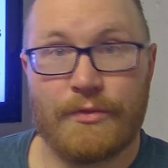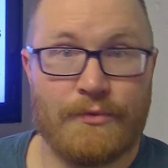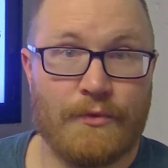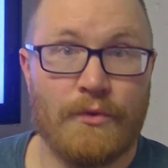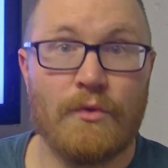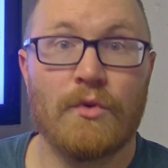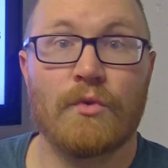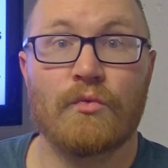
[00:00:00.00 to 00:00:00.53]

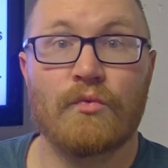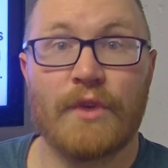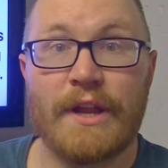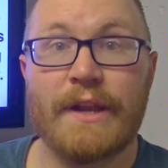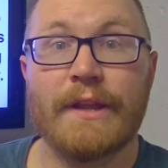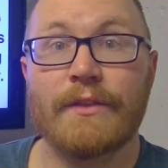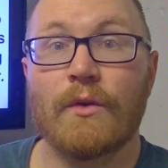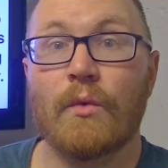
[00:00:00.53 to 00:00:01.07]
through
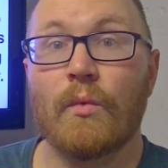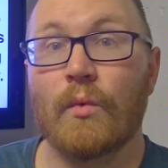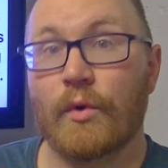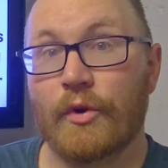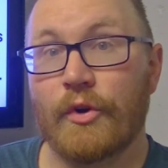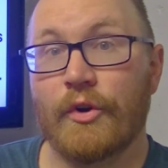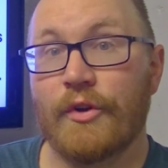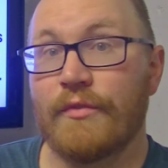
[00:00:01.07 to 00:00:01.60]
reading the
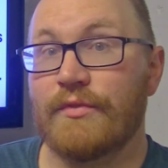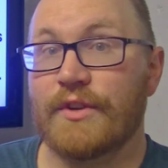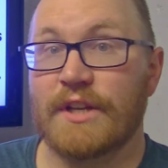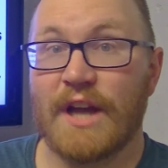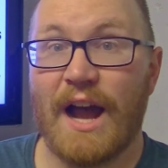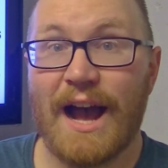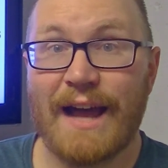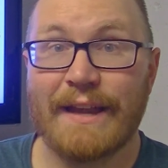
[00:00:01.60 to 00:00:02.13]
Word of
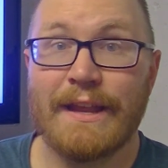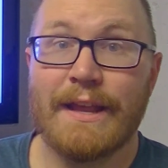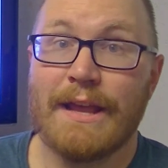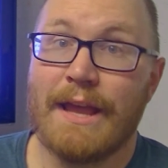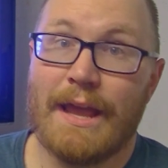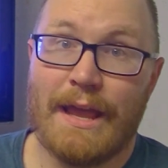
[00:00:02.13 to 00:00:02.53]
God,